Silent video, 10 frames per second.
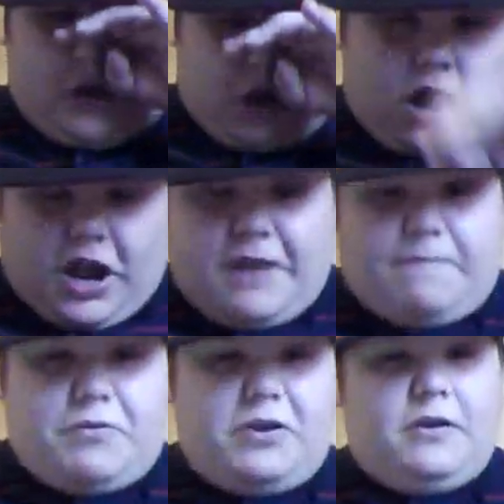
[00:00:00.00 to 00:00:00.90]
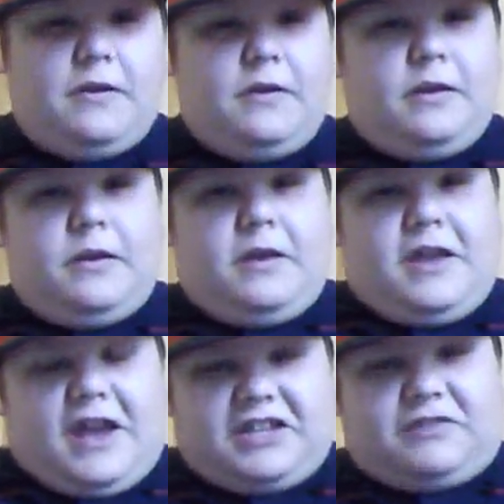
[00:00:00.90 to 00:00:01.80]
hype
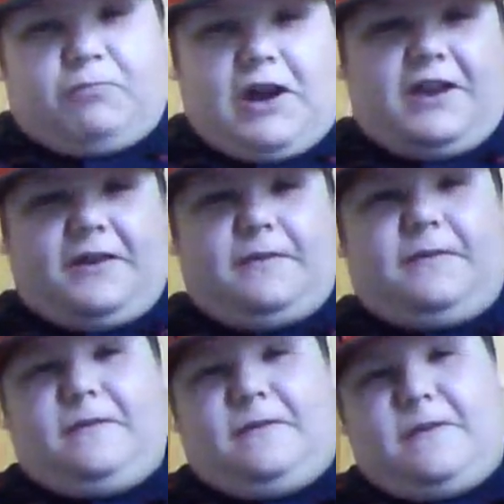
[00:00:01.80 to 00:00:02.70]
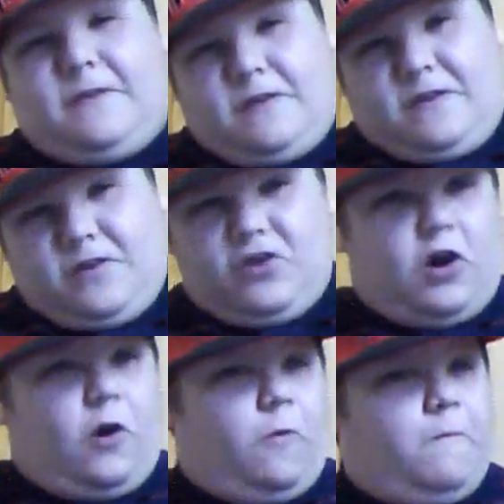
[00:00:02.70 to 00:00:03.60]
is when, you
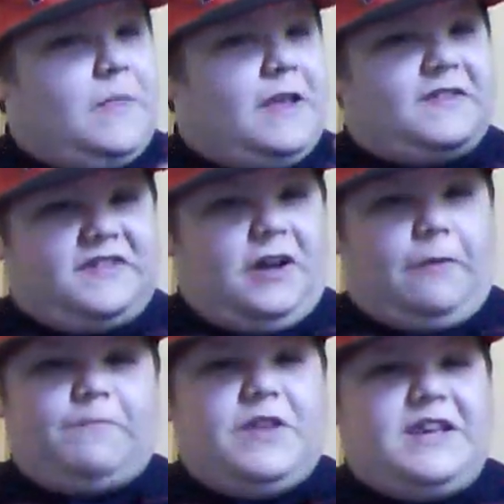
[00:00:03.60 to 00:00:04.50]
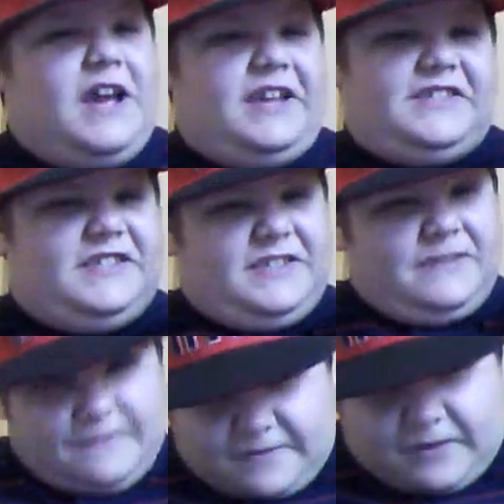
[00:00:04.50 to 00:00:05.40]
know, something gets
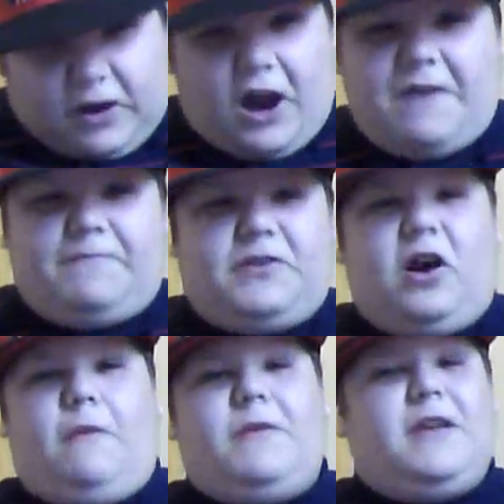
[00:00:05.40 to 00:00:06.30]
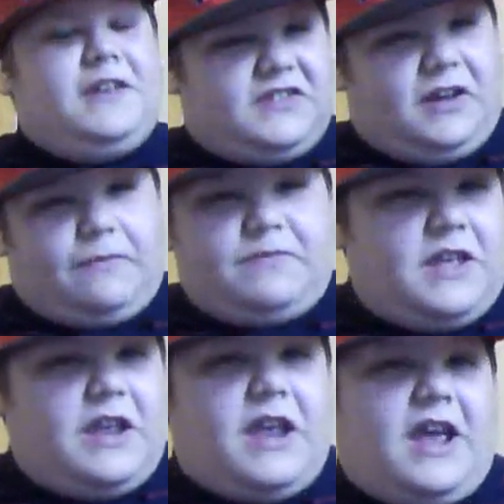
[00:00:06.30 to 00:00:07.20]
hyped up.
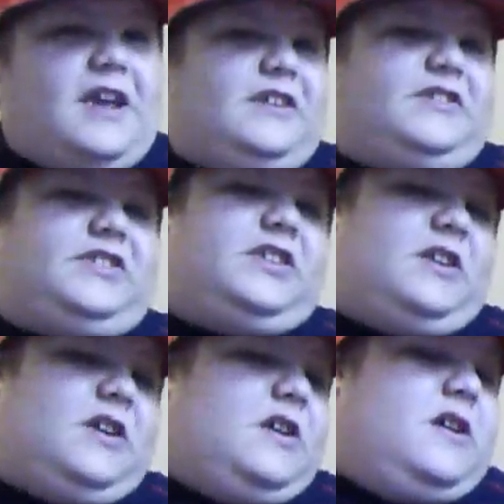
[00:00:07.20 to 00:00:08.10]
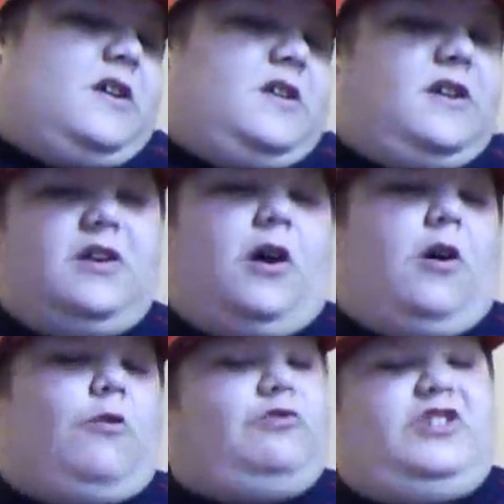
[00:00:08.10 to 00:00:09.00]
Something is, you
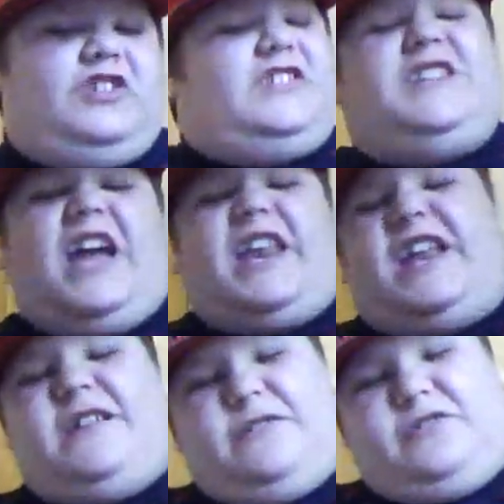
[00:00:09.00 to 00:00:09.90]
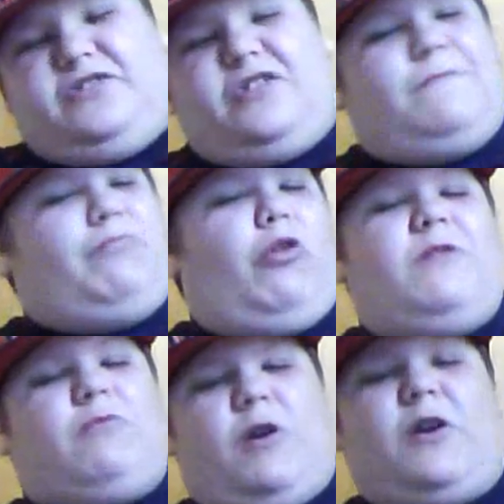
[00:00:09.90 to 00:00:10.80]
know, just getting to the
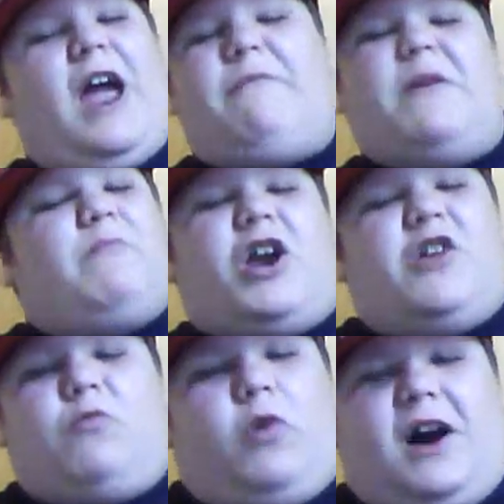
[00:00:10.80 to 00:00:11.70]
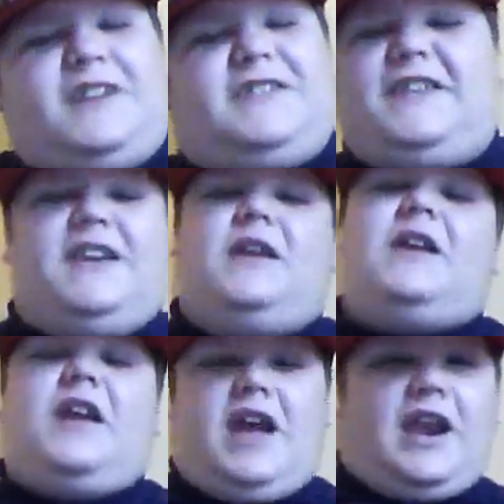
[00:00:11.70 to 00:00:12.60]
point where everybody wants it
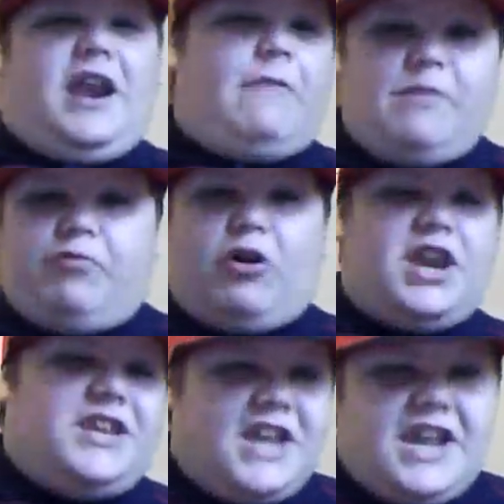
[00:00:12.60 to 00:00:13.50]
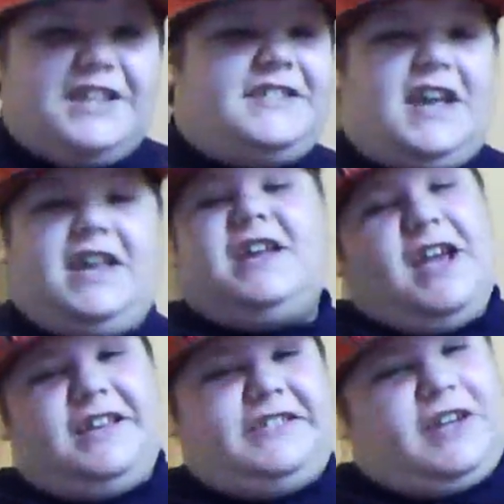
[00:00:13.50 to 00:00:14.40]
and everybody needs it.
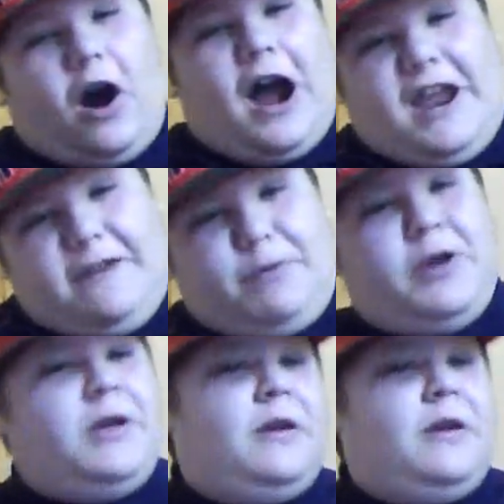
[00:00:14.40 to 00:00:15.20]
It's hype.